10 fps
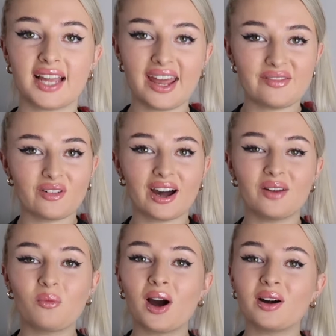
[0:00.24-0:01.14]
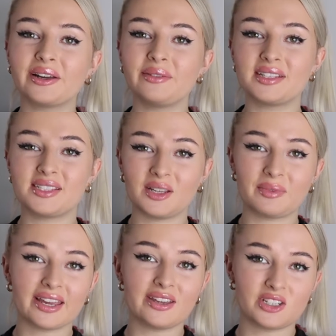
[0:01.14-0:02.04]
Hello everyone, welcome to
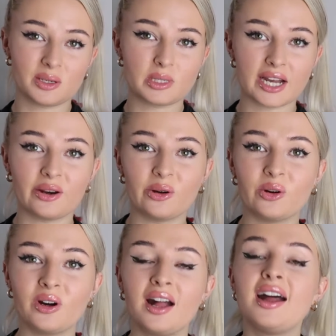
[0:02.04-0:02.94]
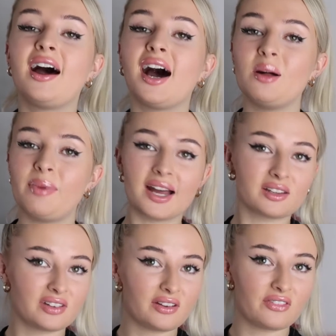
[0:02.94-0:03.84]
my YouTube channel. I'm
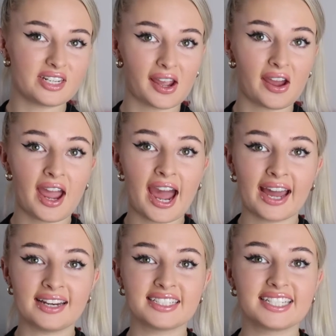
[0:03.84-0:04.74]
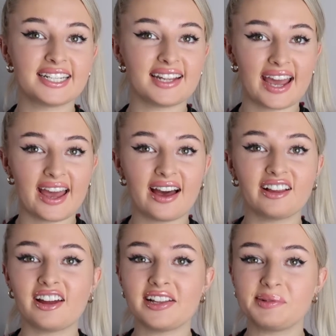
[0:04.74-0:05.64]
back with another video and today
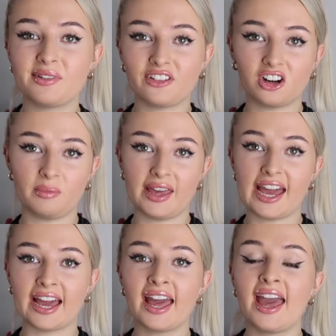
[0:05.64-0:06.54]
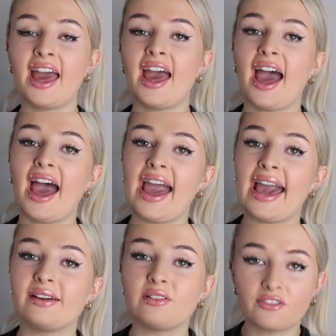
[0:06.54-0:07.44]
I'm going to be filming
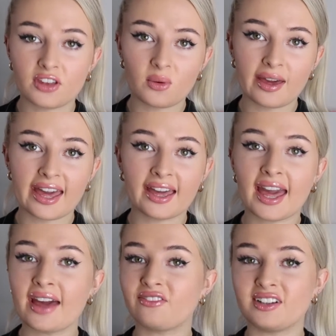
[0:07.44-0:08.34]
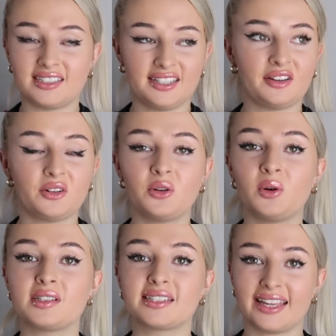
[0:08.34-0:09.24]
reviewing every
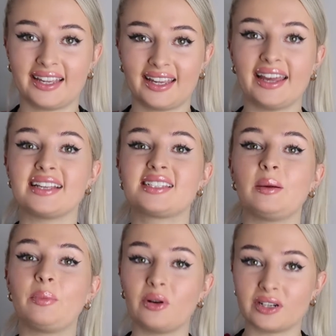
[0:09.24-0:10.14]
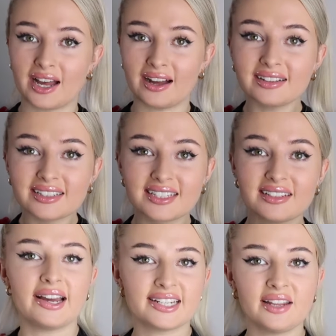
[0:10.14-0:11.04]
single Skinkissed product.
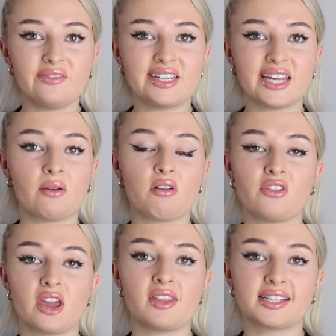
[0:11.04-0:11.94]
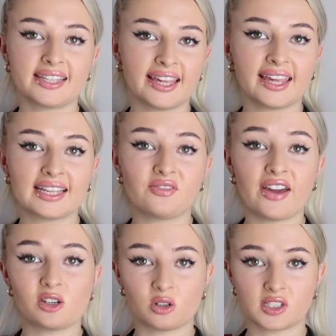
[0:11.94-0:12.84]
I done a video reviewing the Skinkissed
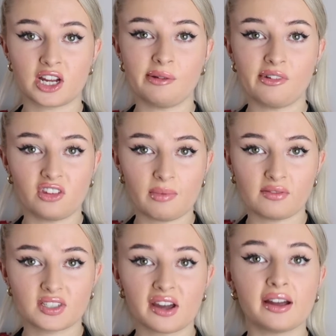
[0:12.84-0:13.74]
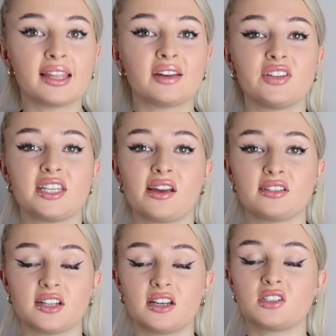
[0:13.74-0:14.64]
facial serum a few months ago and that video
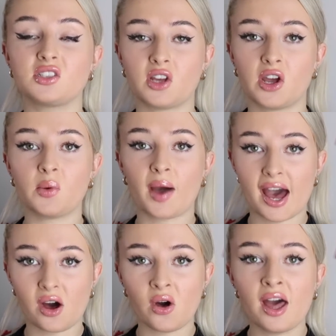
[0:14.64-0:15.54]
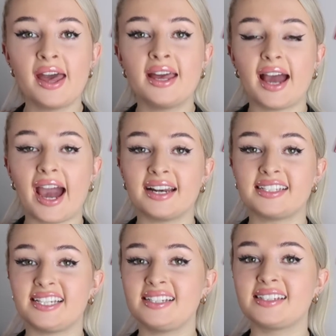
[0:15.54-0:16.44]
has done so well.
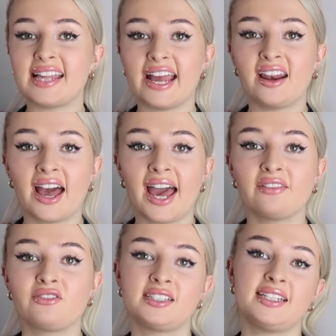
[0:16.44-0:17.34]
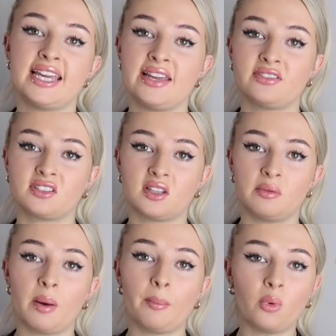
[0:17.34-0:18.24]
And since then I have received
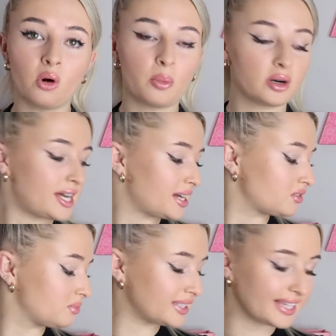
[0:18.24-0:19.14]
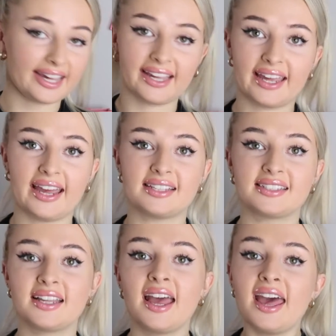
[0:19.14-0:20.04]
some more products from
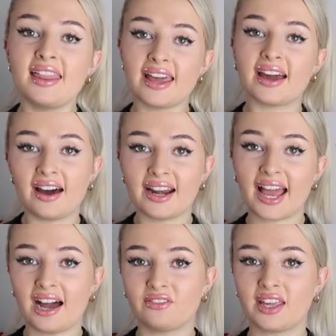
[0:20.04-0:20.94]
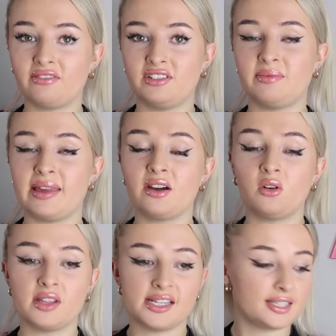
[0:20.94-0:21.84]
Skinkissed. They kindly have gifted me
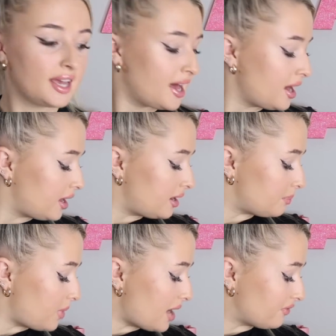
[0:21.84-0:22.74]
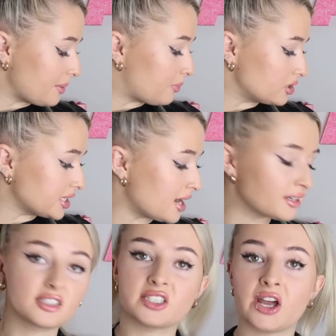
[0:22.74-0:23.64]
all these lovely
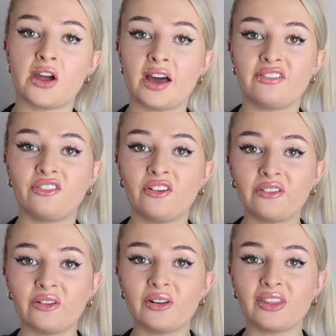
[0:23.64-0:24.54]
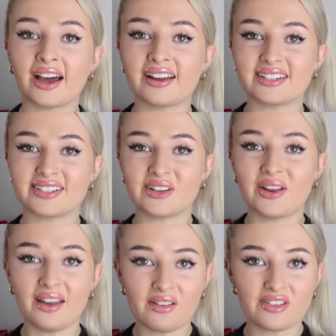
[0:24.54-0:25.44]
products. So I thought that I'd do
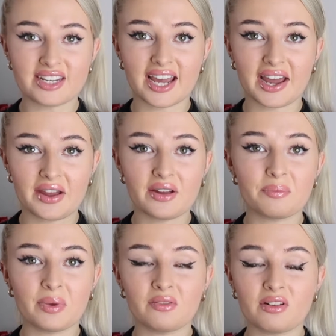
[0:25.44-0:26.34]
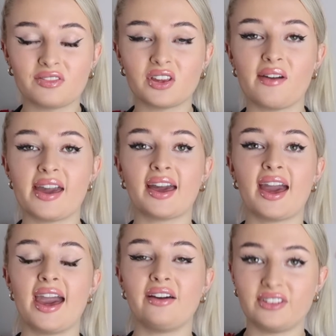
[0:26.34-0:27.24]
another video but
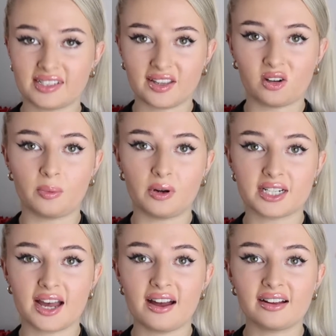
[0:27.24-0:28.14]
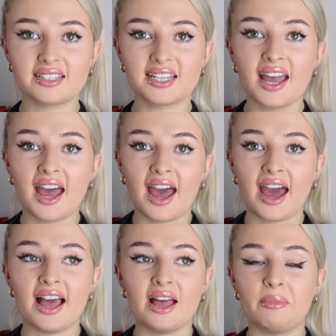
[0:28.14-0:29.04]
reviewing every single product.
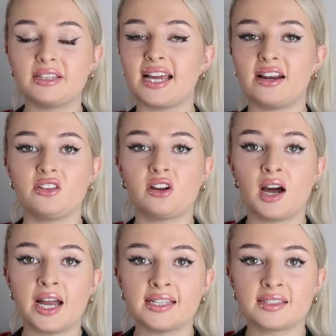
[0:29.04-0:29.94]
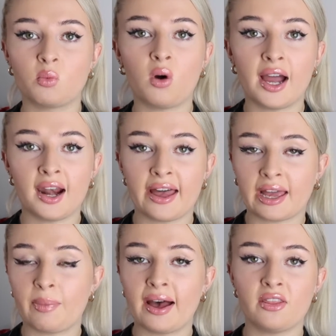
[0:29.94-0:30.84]
Telling you guys what I
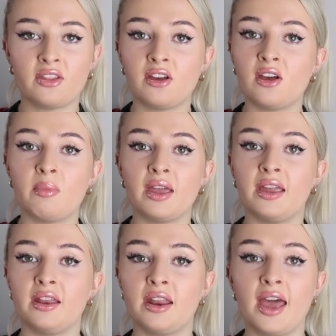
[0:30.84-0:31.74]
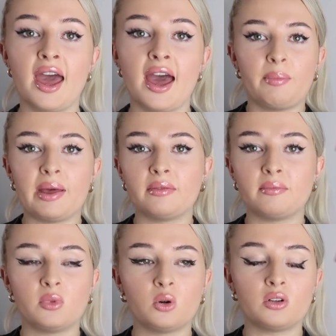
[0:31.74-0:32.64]
like about them and a
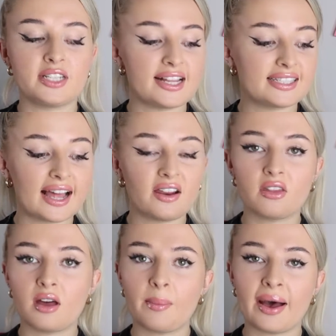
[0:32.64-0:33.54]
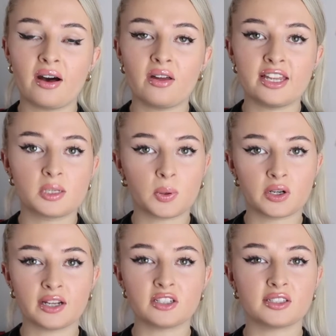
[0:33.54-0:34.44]
bit more detail about each
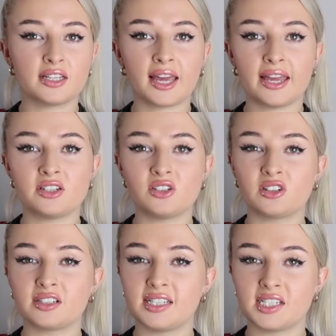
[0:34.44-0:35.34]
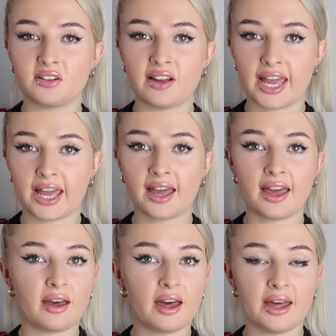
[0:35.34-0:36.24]
product just in case you're considering
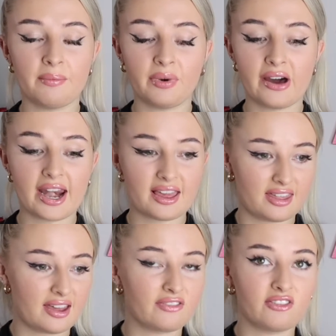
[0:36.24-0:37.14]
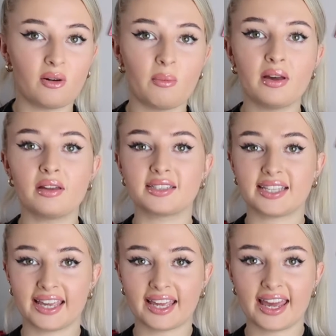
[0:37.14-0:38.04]
buying anything from
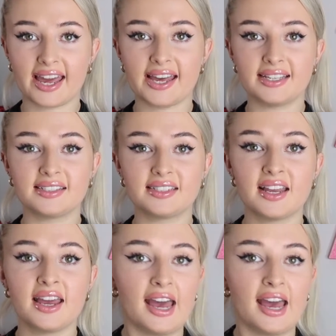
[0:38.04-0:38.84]
Skinkissed.